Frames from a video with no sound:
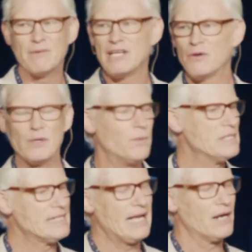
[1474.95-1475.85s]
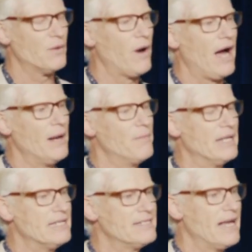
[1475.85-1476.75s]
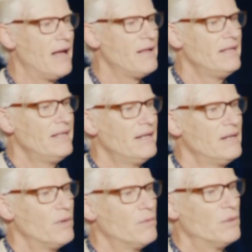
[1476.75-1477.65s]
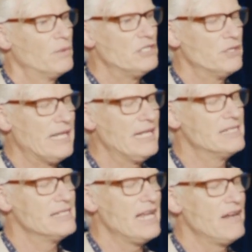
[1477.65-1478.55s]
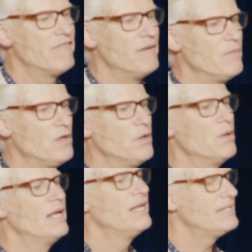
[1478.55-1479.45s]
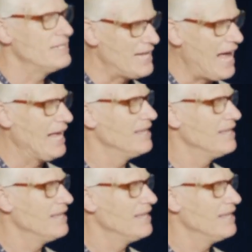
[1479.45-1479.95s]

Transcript: We don't always get it right, but what do your kids need from you today,